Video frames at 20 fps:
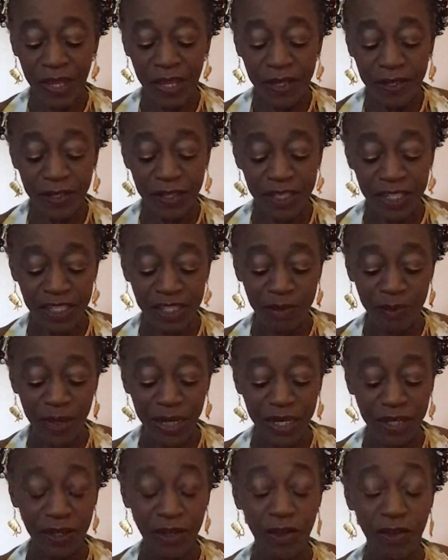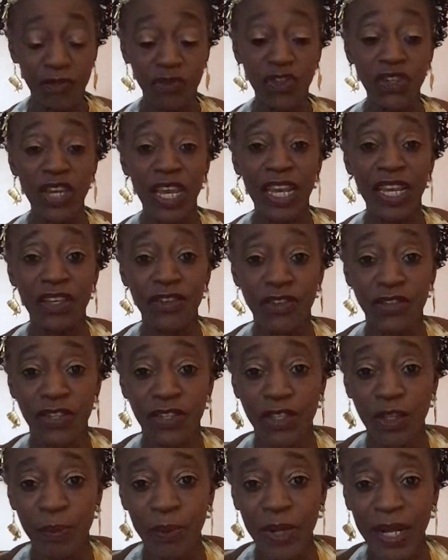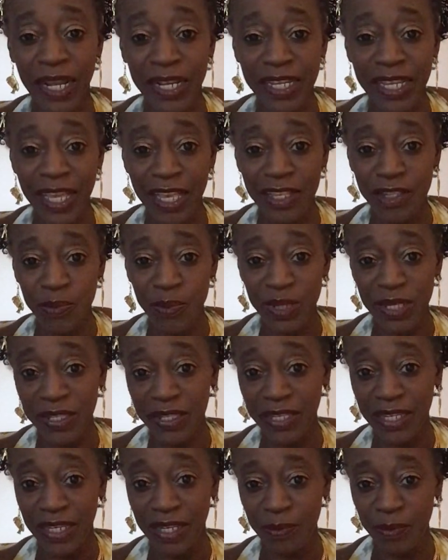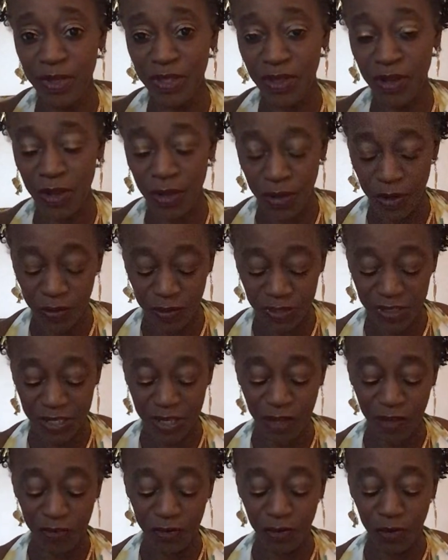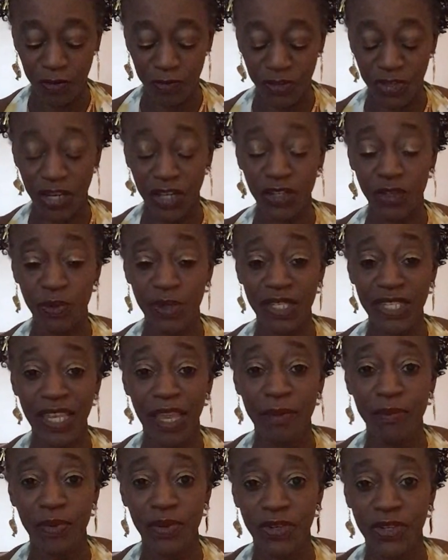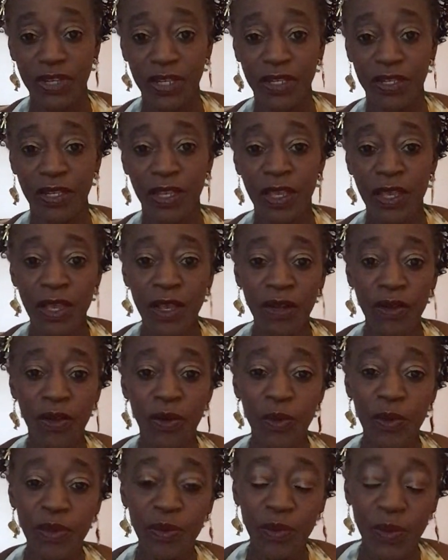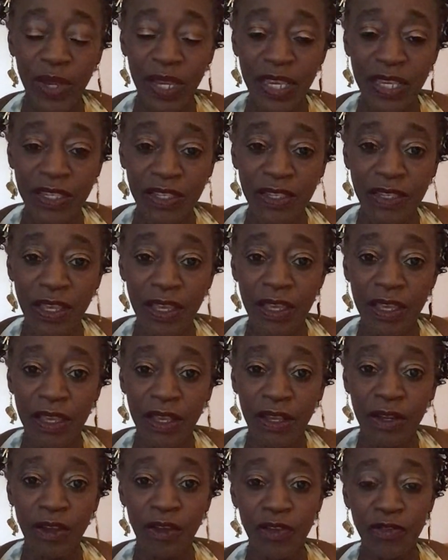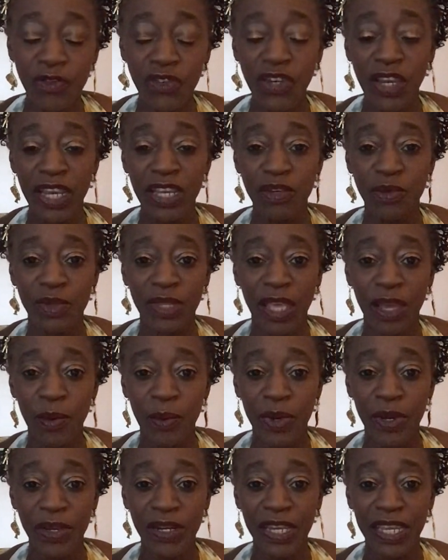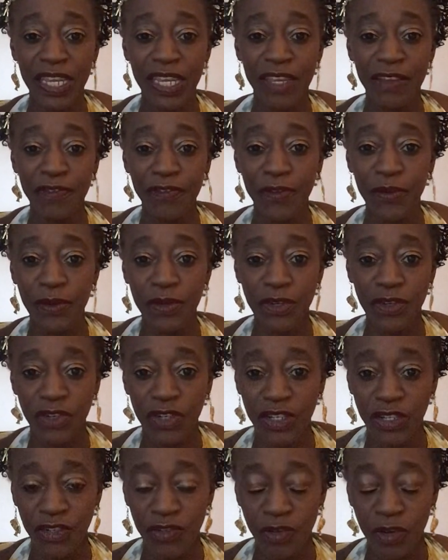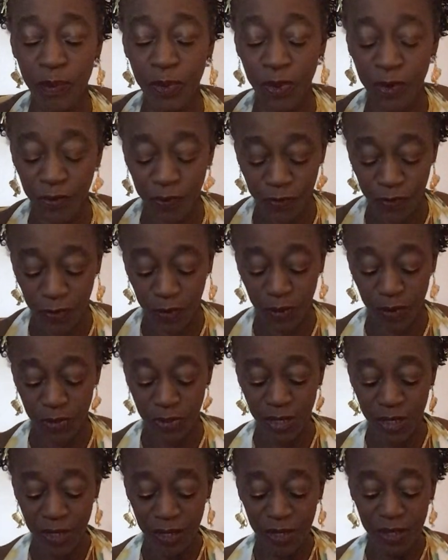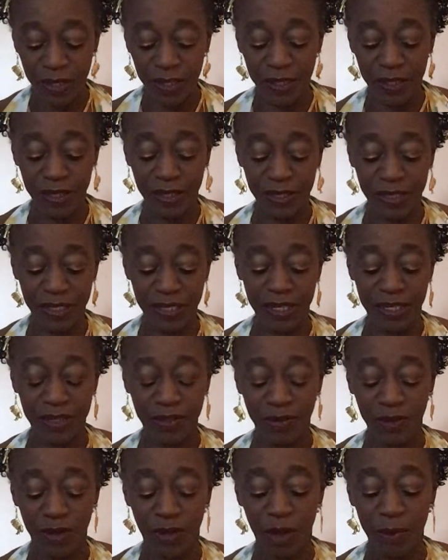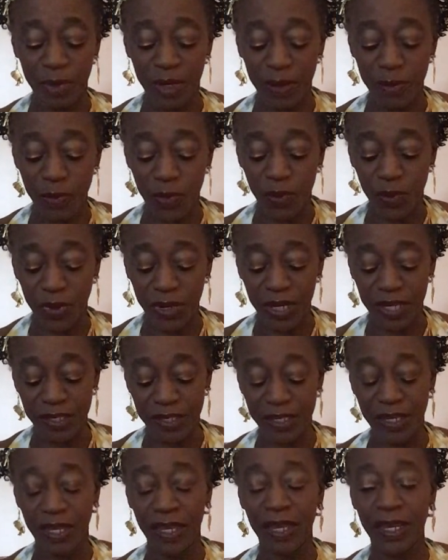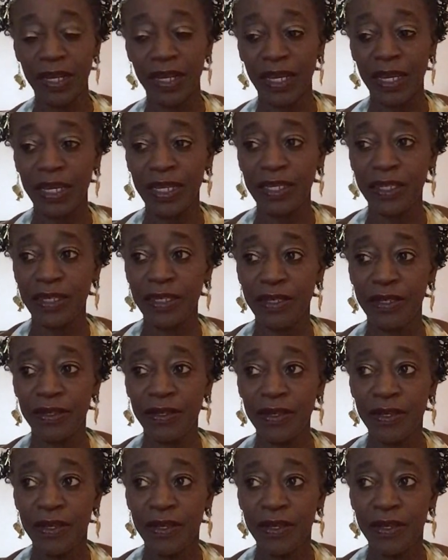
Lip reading: so this is making a lot of change to the planet, as we're seeing with our own self, a lot of change with temperatures, a lot of change with how we're going to eat food and distribute food. These things will come in more into highlighted